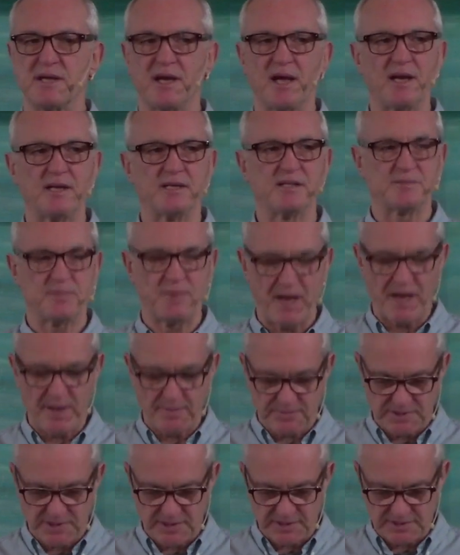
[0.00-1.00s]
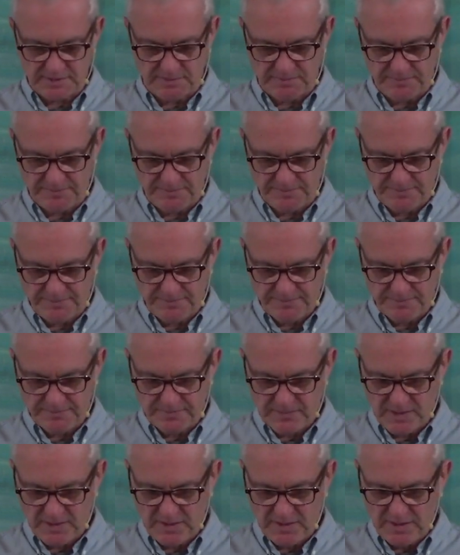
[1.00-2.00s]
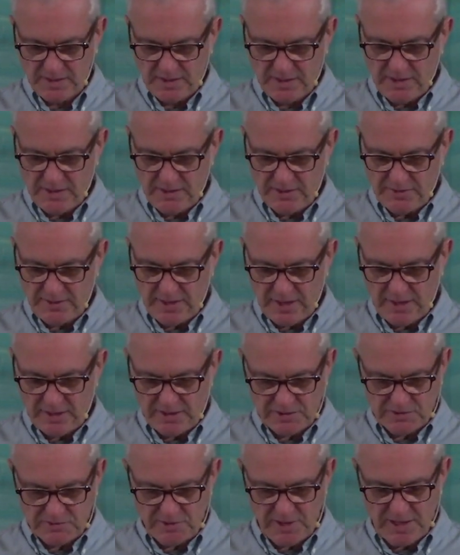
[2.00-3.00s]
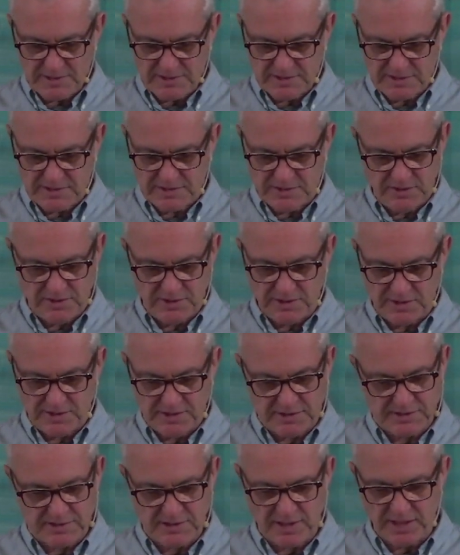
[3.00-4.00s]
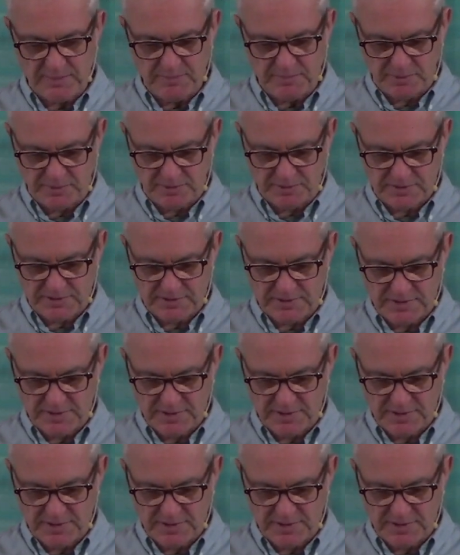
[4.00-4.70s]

at his baptism. Here they are addressed to the disciples.